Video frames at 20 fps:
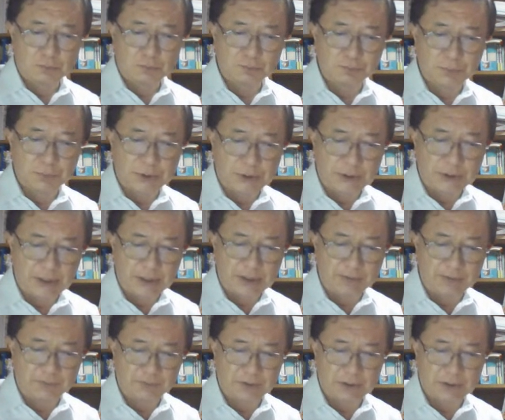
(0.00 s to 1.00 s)

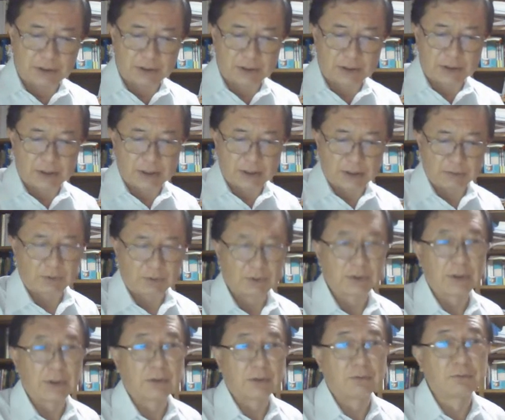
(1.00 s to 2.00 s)
believe that
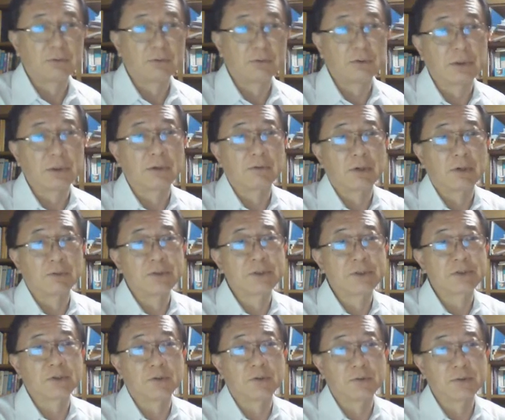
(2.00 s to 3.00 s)
our
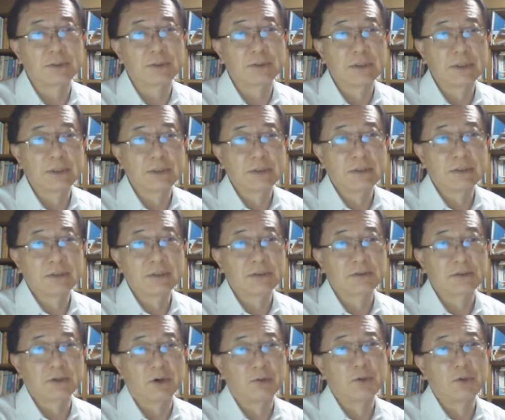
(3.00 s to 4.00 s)
resource is
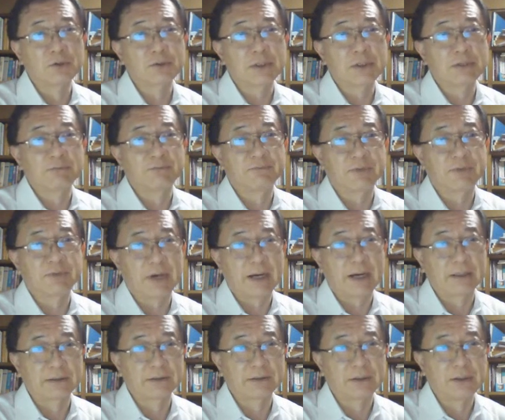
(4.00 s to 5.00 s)
almost
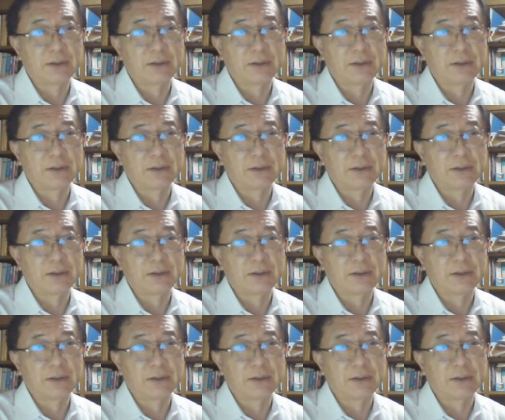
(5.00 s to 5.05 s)
infinite.